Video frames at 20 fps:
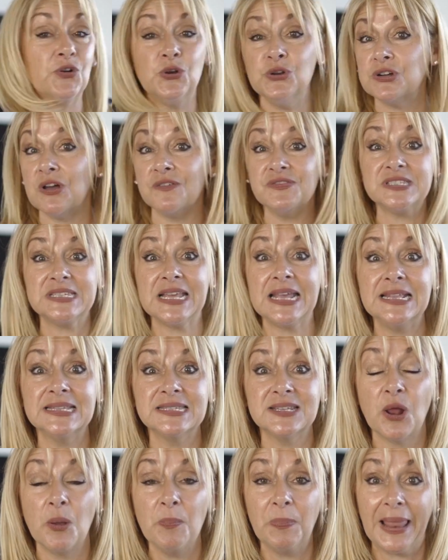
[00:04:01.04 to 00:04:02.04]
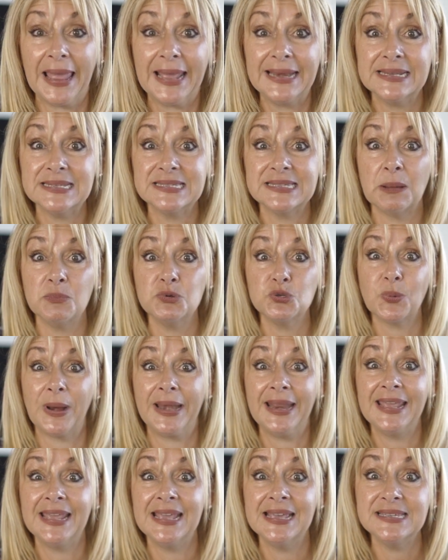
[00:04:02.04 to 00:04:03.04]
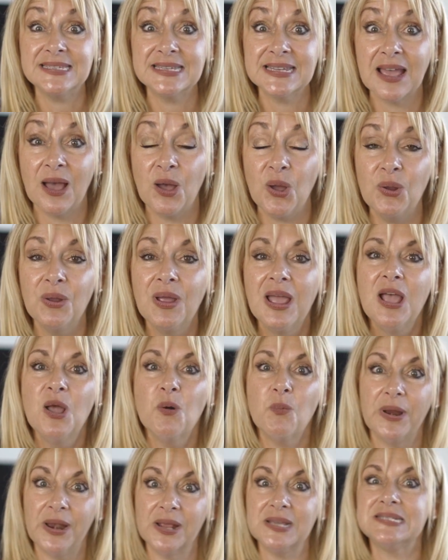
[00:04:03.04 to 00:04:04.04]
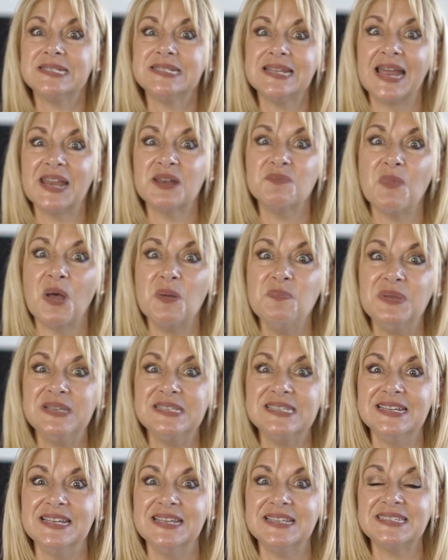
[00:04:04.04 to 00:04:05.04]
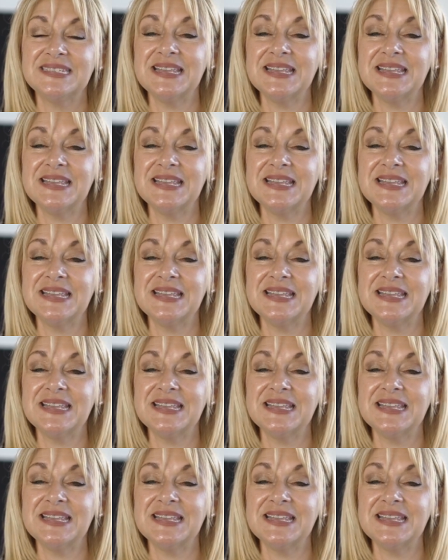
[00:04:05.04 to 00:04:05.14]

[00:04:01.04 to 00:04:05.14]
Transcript: fruit off seeds that I planted some 20 years ago when I started my business.